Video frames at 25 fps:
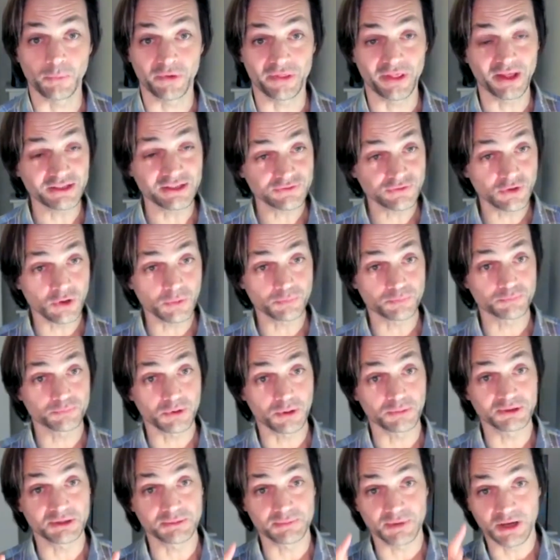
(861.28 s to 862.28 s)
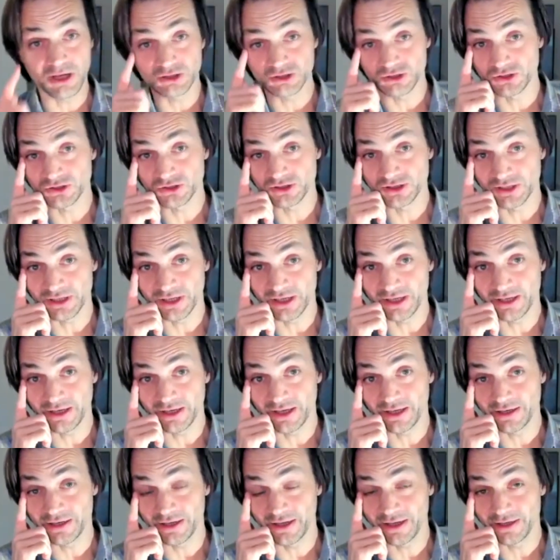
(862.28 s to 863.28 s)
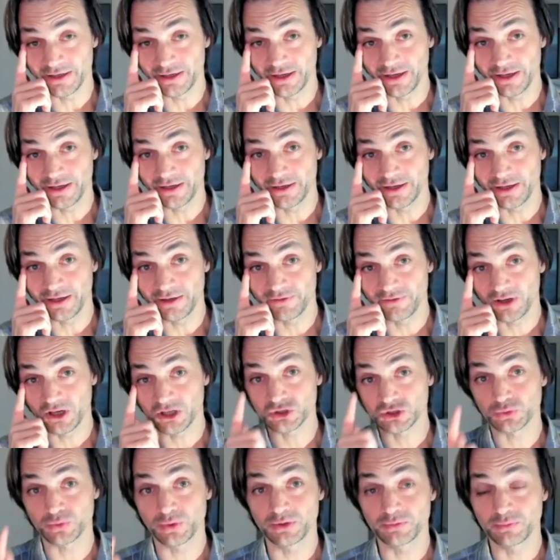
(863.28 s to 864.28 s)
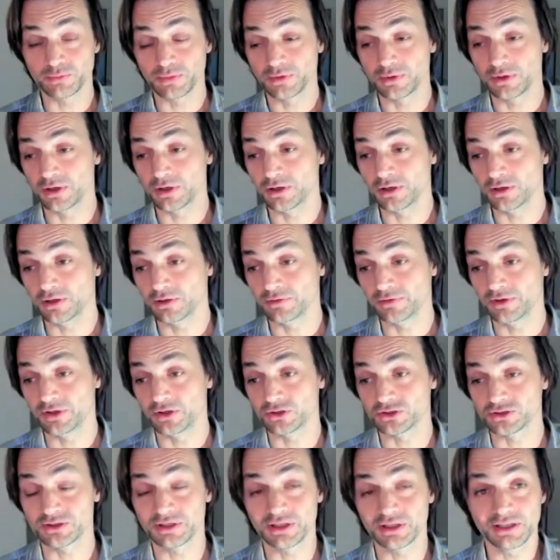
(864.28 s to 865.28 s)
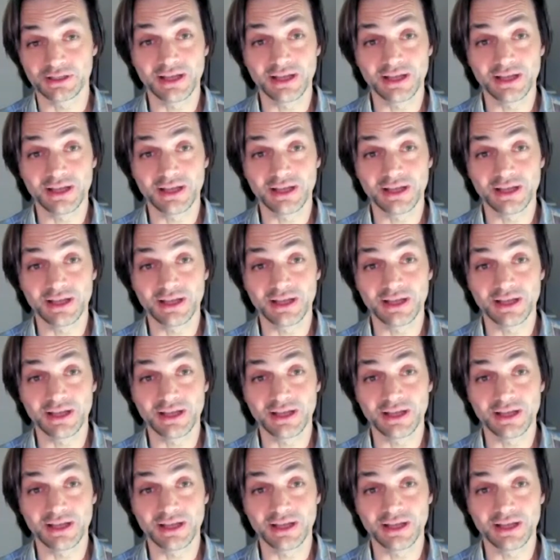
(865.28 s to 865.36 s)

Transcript: And that's for property managers and vacation managers.